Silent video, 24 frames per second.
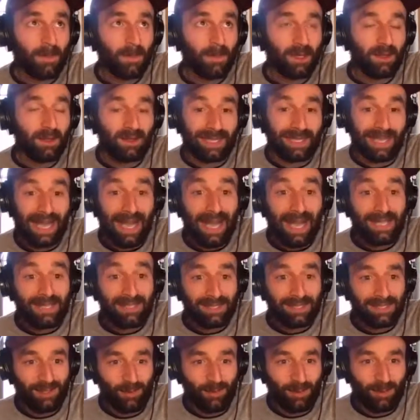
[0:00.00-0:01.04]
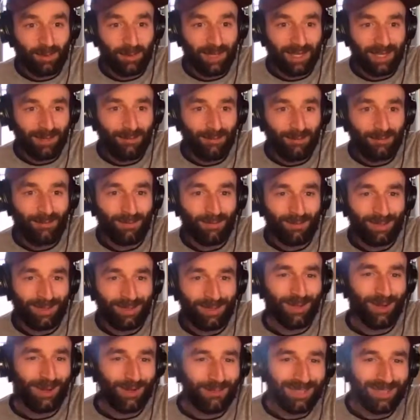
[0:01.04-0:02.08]
the asks that we make of,
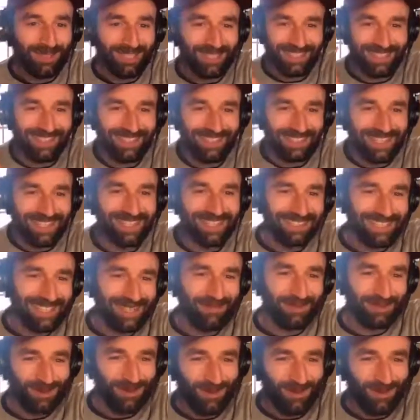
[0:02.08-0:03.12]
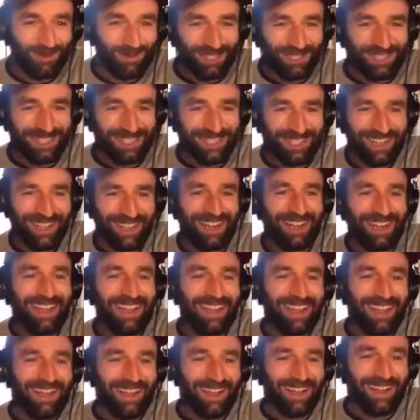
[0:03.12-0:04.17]
I'm going to say the data team, it's one person today.
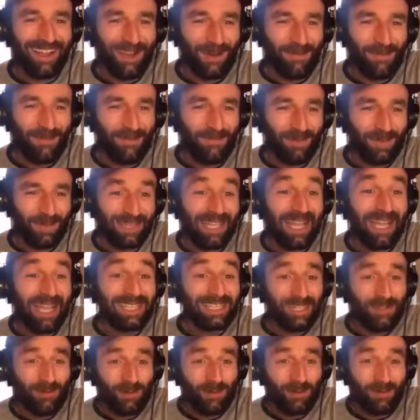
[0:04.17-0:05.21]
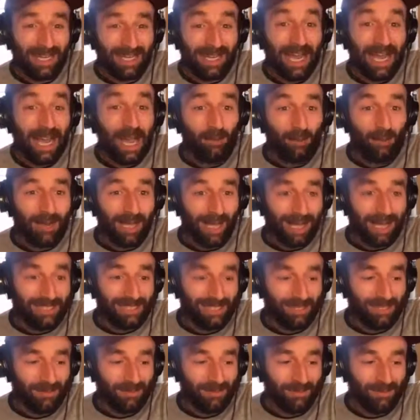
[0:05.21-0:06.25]
But the asks that we make and how we
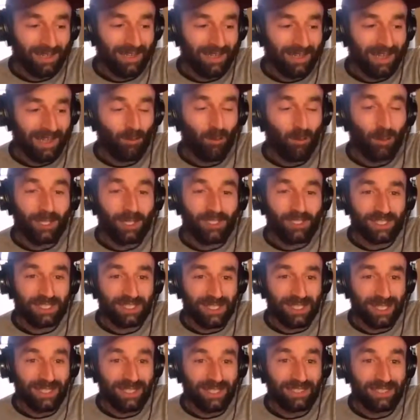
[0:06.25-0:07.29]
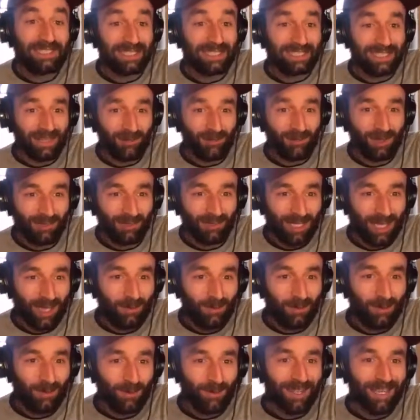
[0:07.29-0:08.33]
ask them, and when she says, yes, I would love to
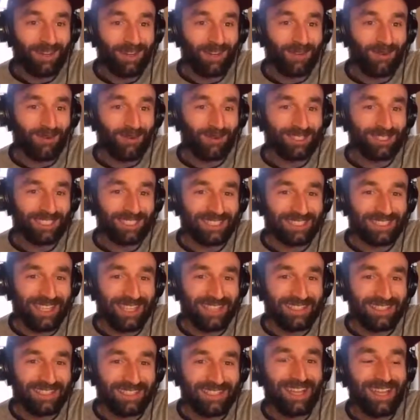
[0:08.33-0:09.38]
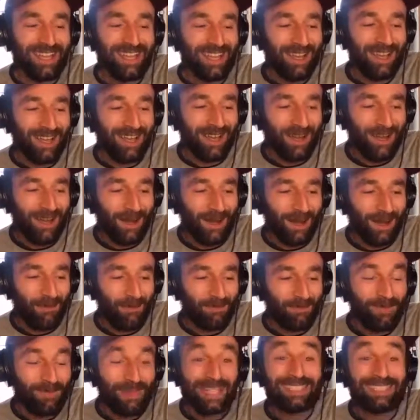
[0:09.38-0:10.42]
help you with that, or when she says,
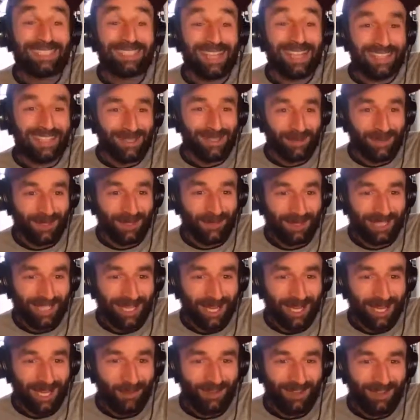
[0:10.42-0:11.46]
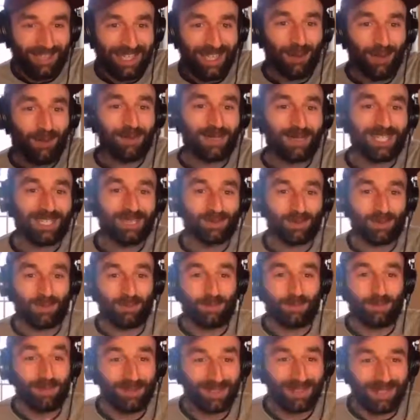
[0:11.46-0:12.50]
that's not something we can help with right now because we're
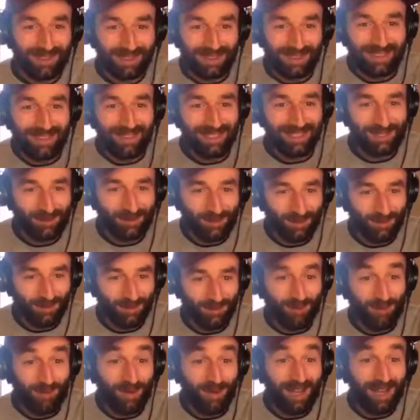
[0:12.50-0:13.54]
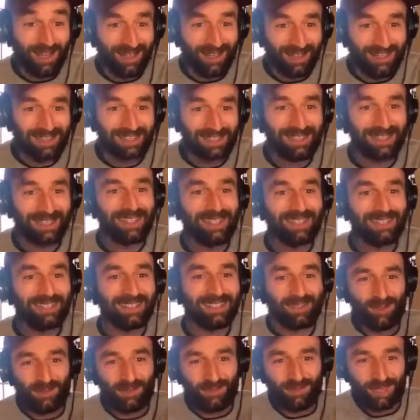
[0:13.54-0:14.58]
building this sort of product
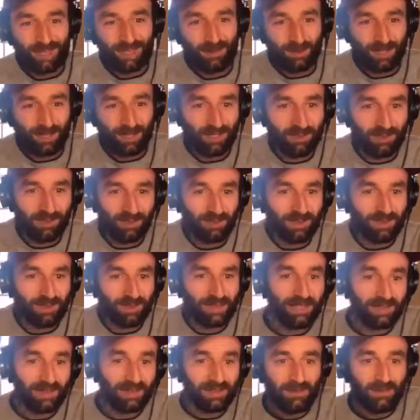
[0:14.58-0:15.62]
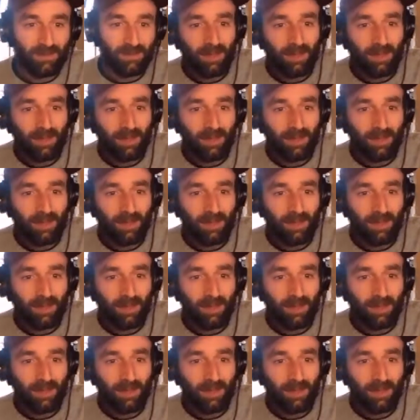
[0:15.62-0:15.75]
to serve this particular use case.